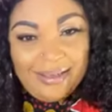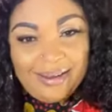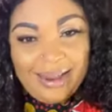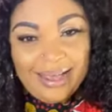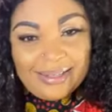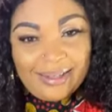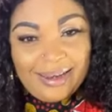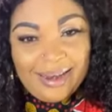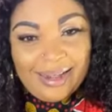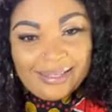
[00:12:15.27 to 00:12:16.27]
There's a
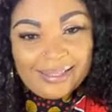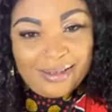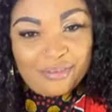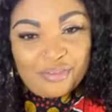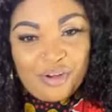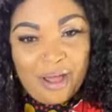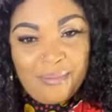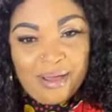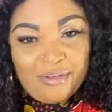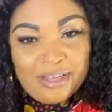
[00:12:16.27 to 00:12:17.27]
lot of
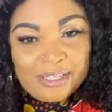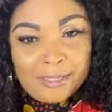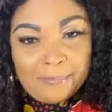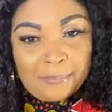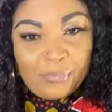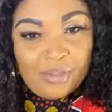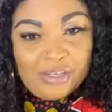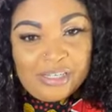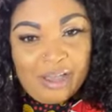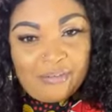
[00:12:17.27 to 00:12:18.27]
drama with
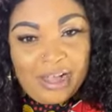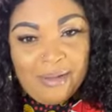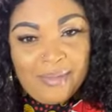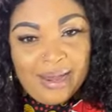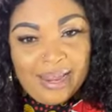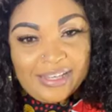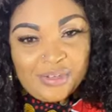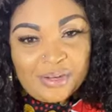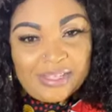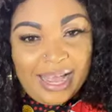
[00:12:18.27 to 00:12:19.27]
Chef Carmen,
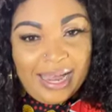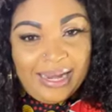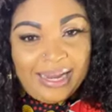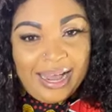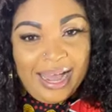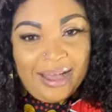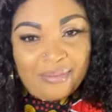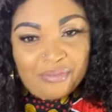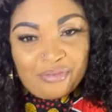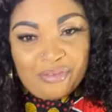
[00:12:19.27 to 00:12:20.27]
Latrice Allen. I
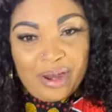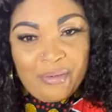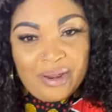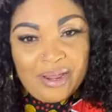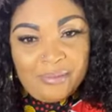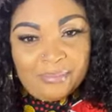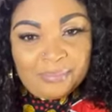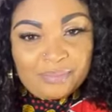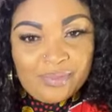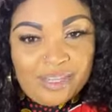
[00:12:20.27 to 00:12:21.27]
am very
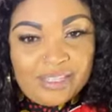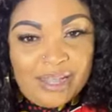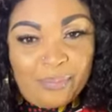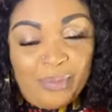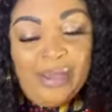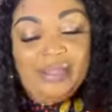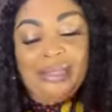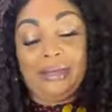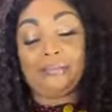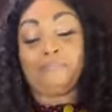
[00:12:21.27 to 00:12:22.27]

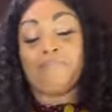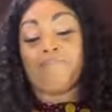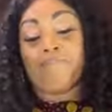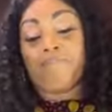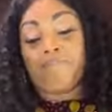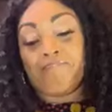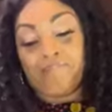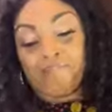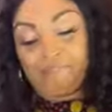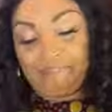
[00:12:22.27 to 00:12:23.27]
disappointed.
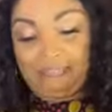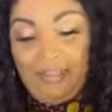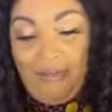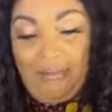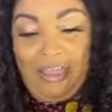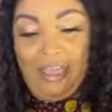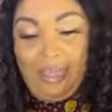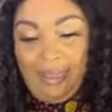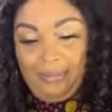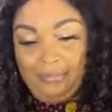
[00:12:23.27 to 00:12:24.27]
Hmm.
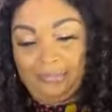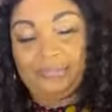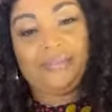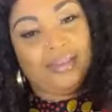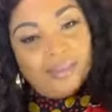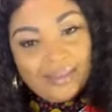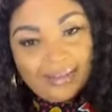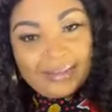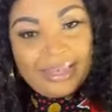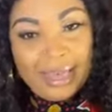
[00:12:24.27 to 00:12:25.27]
Okay.
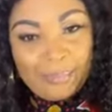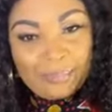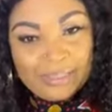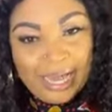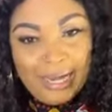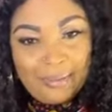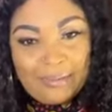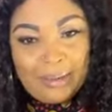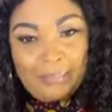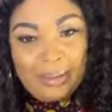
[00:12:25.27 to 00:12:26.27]
Keep
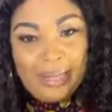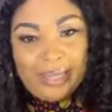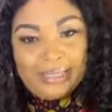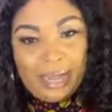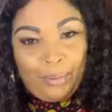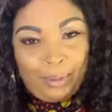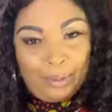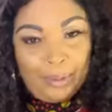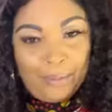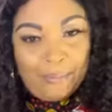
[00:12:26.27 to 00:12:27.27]
telling me, please. I
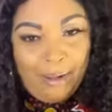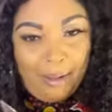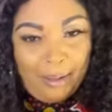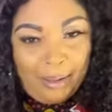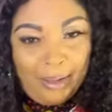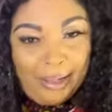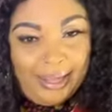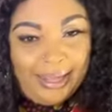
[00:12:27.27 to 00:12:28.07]
want to know more.